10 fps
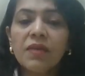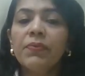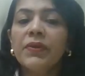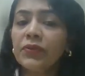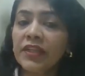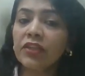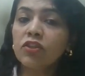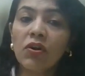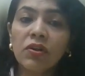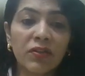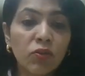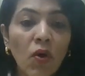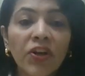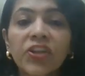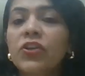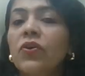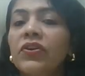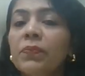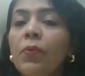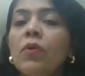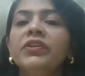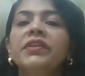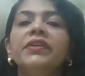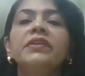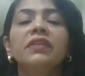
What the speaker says: Beruti et al. And Kwok et al. Reported